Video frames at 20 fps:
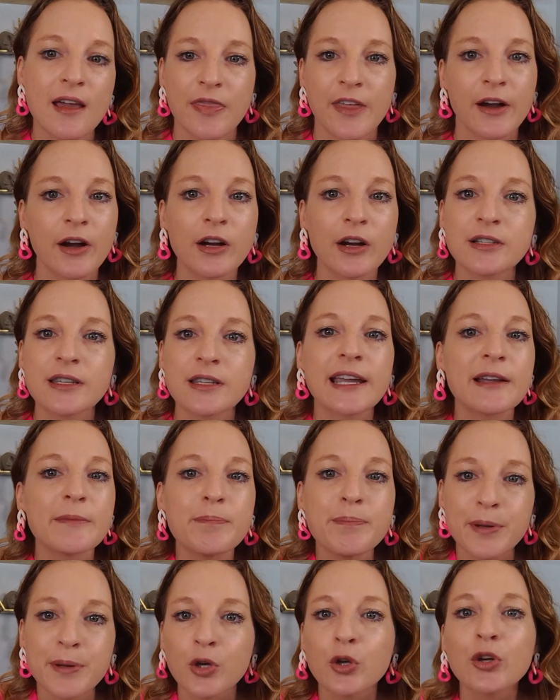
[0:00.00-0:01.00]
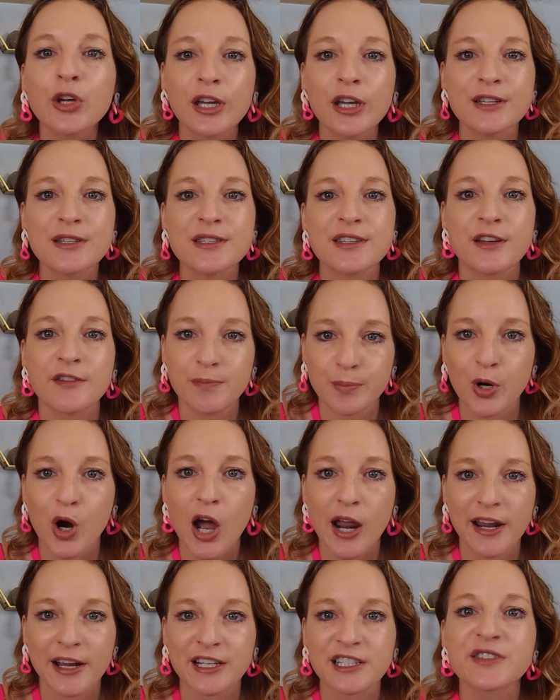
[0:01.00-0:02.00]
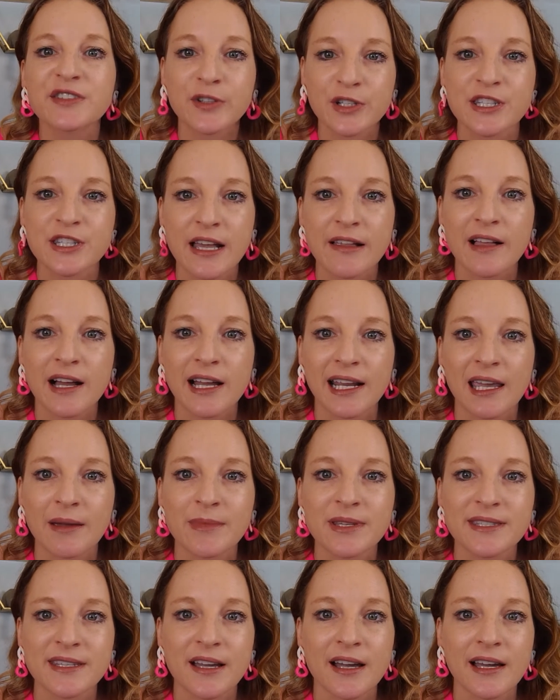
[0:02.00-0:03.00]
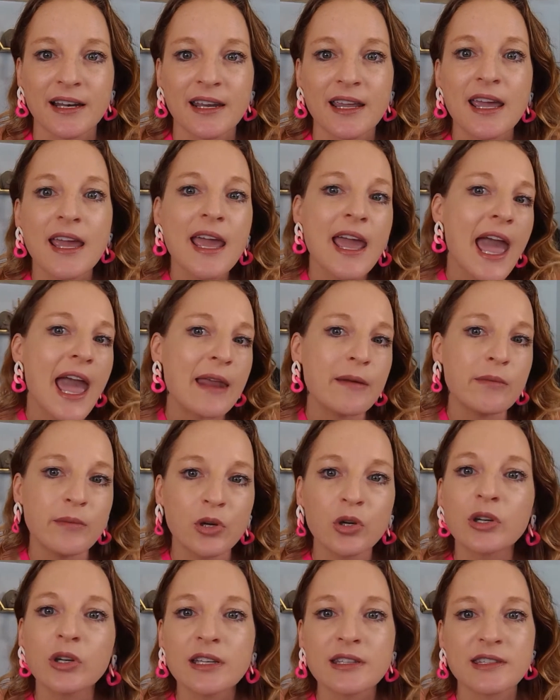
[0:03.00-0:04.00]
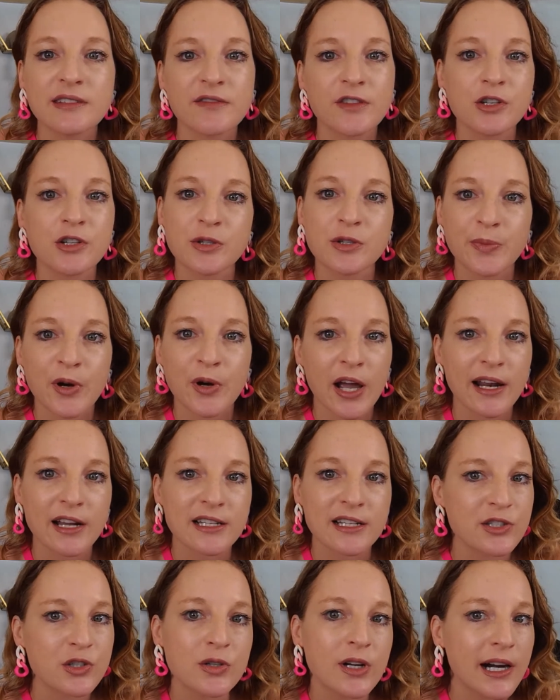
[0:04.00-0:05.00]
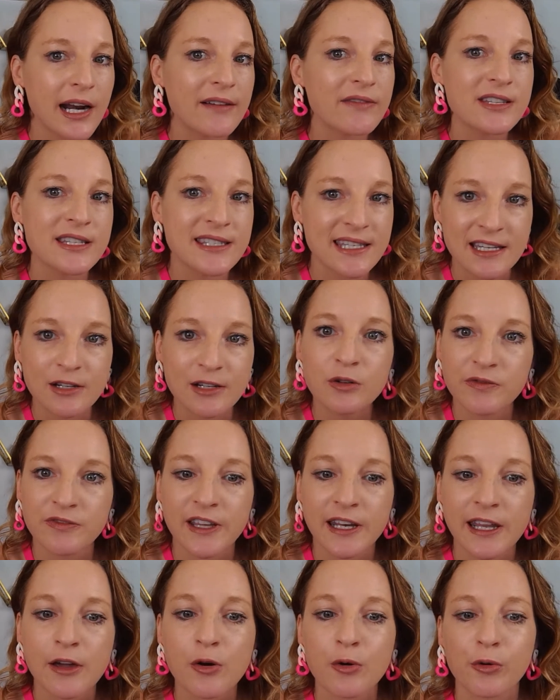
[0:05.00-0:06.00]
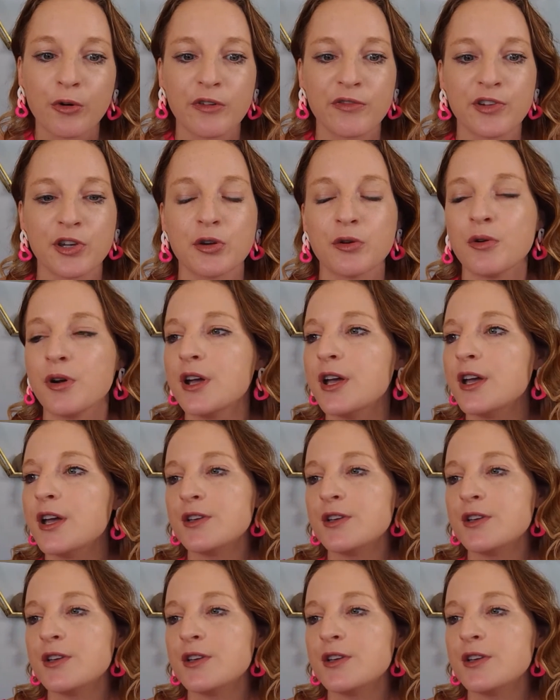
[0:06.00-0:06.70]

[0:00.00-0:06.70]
There are like billions of products for sale on Amazon, and millions of those products do not have a single video review.